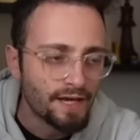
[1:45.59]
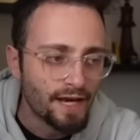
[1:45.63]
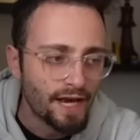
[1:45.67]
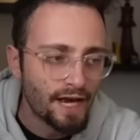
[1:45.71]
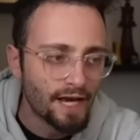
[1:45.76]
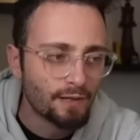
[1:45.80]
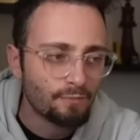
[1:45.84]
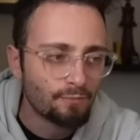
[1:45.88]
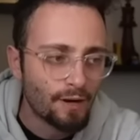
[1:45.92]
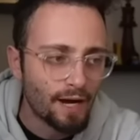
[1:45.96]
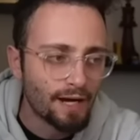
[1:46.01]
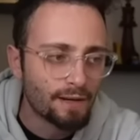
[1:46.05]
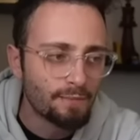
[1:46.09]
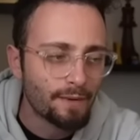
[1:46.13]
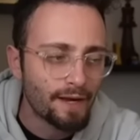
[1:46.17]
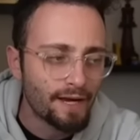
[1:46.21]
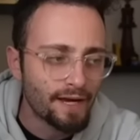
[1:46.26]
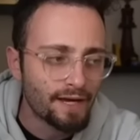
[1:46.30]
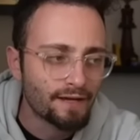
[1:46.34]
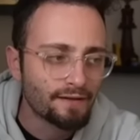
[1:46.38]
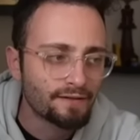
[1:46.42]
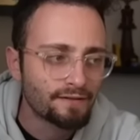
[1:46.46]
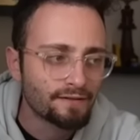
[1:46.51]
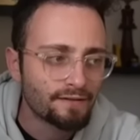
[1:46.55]
And my
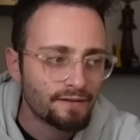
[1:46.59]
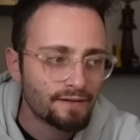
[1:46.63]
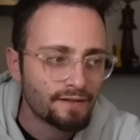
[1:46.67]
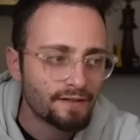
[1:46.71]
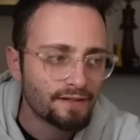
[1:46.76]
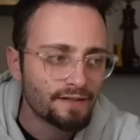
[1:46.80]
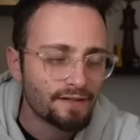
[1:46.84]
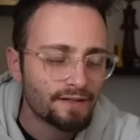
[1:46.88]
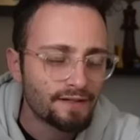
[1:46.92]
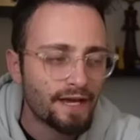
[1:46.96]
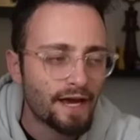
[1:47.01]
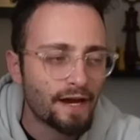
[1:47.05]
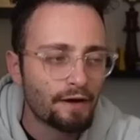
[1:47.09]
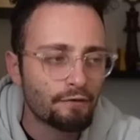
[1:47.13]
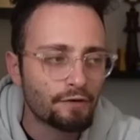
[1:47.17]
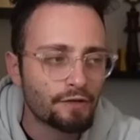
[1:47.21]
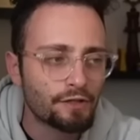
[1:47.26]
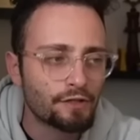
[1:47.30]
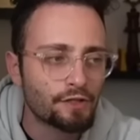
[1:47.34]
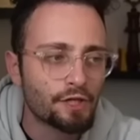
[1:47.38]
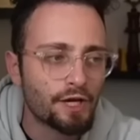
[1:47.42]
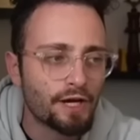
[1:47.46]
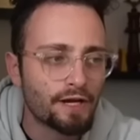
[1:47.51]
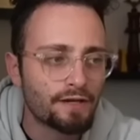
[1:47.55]
man,
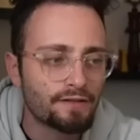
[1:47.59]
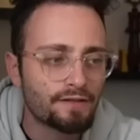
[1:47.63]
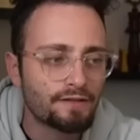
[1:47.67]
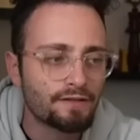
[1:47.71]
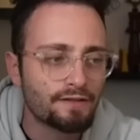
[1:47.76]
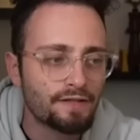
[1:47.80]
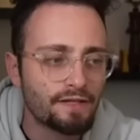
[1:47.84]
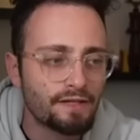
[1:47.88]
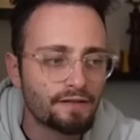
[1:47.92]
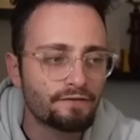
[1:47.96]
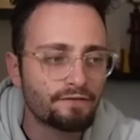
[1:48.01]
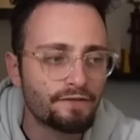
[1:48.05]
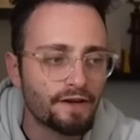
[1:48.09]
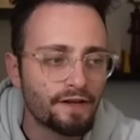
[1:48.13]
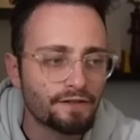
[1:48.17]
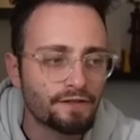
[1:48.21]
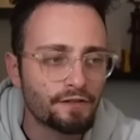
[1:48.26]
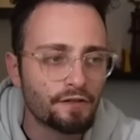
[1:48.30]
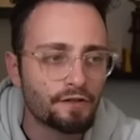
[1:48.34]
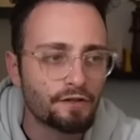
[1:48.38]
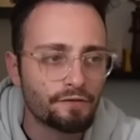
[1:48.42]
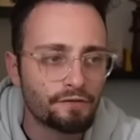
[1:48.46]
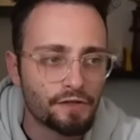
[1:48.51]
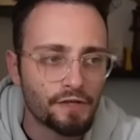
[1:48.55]
Gary Chess, the
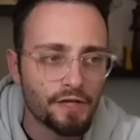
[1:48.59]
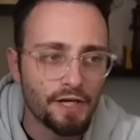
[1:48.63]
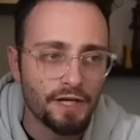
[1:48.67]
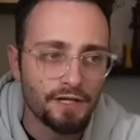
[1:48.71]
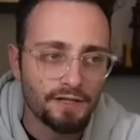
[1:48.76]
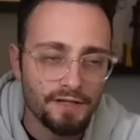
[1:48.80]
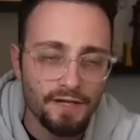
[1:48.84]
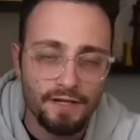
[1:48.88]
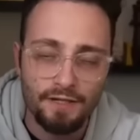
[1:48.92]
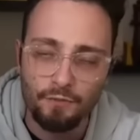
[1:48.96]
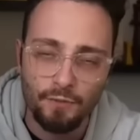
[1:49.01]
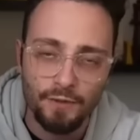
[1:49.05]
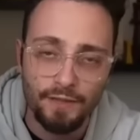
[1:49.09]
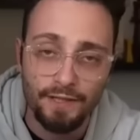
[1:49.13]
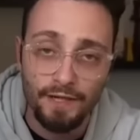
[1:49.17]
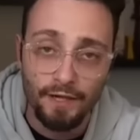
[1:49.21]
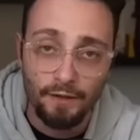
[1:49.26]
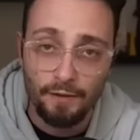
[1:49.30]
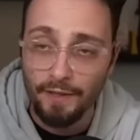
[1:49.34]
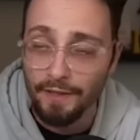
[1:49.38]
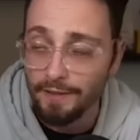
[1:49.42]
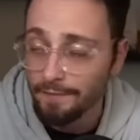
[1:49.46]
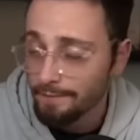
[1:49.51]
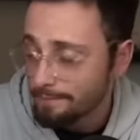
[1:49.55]
inventor of chess as we
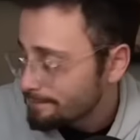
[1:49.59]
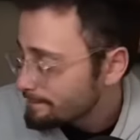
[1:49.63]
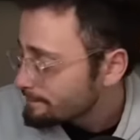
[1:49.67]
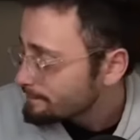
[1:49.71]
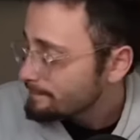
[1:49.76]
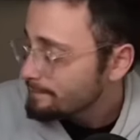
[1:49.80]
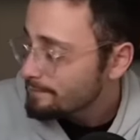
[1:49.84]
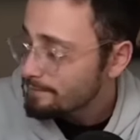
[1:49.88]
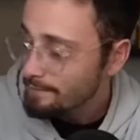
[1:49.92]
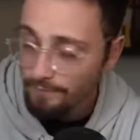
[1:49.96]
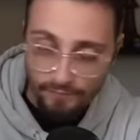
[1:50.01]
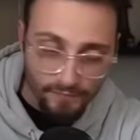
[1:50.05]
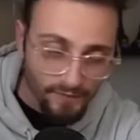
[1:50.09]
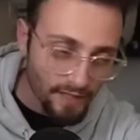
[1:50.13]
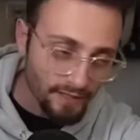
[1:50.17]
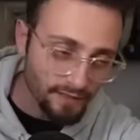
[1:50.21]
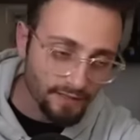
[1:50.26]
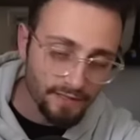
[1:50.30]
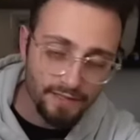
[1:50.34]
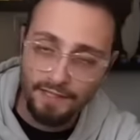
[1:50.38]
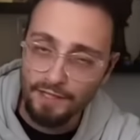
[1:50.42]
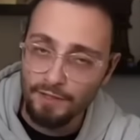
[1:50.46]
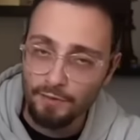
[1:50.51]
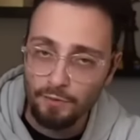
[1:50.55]
know it,
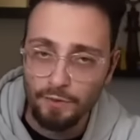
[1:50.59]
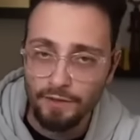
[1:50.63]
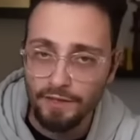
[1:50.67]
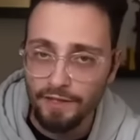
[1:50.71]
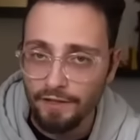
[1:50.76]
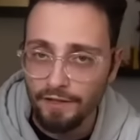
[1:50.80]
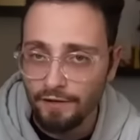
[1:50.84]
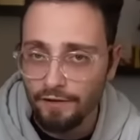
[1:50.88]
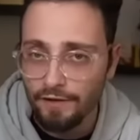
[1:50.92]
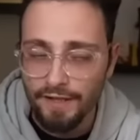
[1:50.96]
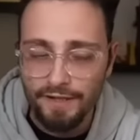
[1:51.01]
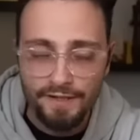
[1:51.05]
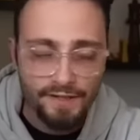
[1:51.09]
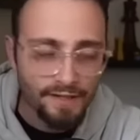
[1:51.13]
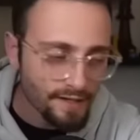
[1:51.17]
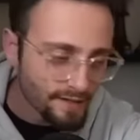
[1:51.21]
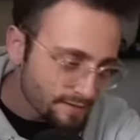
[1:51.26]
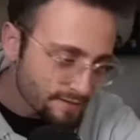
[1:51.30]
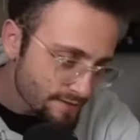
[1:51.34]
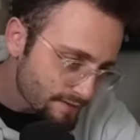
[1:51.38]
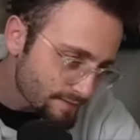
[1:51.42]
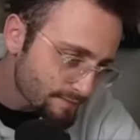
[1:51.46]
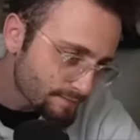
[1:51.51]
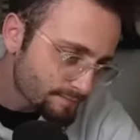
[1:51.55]
at least that's what the internet
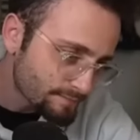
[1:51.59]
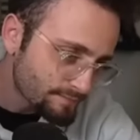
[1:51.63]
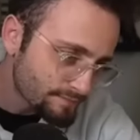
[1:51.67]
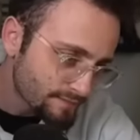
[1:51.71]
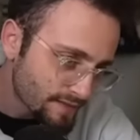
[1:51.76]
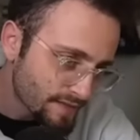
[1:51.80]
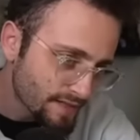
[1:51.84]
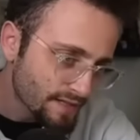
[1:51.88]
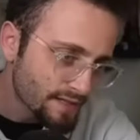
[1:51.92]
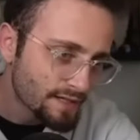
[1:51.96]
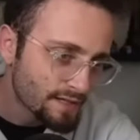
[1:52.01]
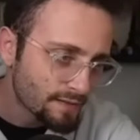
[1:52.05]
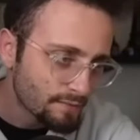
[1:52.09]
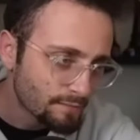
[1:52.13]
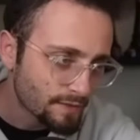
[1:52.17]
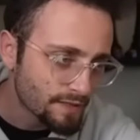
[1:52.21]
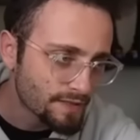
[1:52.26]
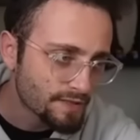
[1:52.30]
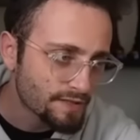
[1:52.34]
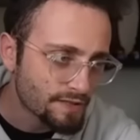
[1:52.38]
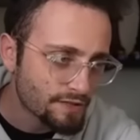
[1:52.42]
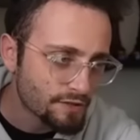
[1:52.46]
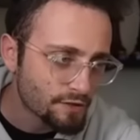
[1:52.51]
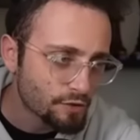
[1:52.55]
says,
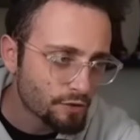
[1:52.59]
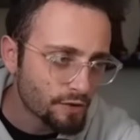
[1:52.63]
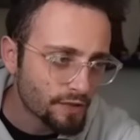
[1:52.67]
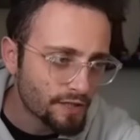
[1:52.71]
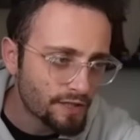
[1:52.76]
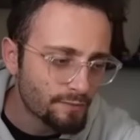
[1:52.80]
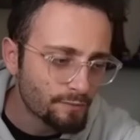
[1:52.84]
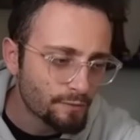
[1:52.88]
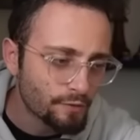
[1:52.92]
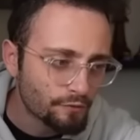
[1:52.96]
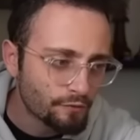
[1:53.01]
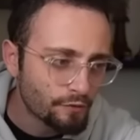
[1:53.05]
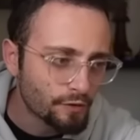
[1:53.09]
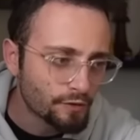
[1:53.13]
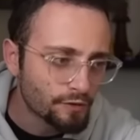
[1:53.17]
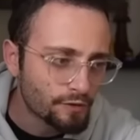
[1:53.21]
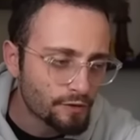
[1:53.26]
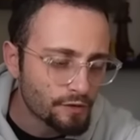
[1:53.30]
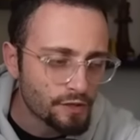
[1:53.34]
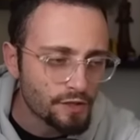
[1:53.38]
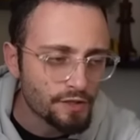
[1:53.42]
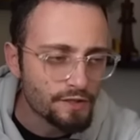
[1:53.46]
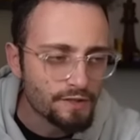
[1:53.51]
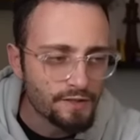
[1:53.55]
plays this tricky move, rook
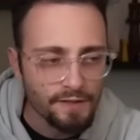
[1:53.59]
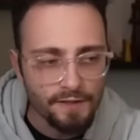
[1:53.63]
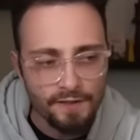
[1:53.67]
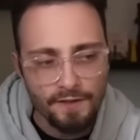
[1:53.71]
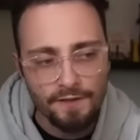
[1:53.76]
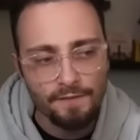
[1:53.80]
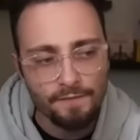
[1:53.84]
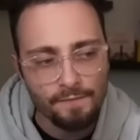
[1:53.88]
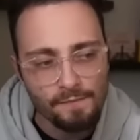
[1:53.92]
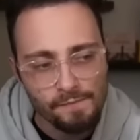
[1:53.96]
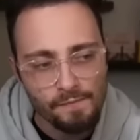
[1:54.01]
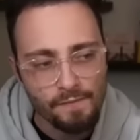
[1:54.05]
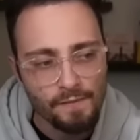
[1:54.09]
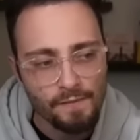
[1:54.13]
to g6.